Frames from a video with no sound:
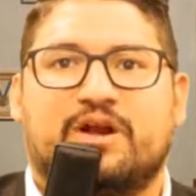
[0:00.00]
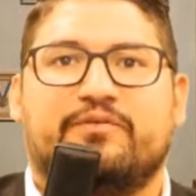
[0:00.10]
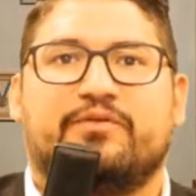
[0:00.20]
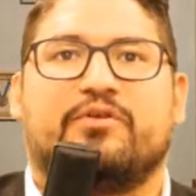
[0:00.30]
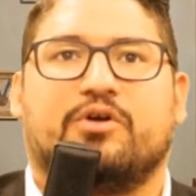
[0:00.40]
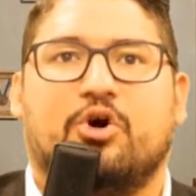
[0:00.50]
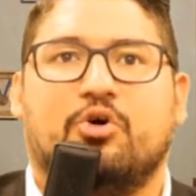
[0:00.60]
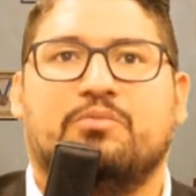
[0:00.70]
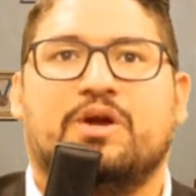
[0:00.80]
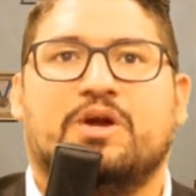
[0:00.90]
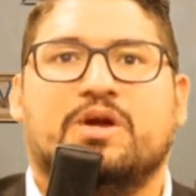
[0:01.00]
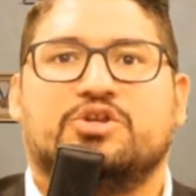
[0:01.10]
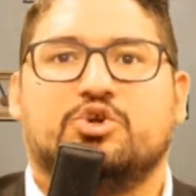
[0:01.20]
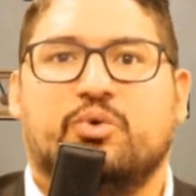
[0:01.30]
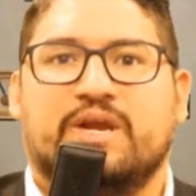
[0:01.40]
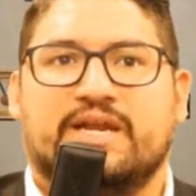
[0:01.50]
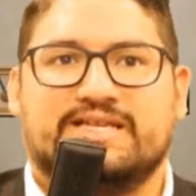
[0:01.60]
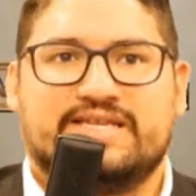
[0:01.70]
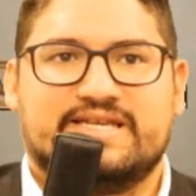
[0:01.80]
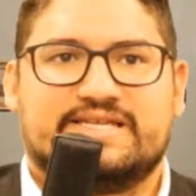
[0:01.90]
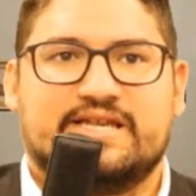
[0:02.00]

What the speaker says: comfort of their home doing distant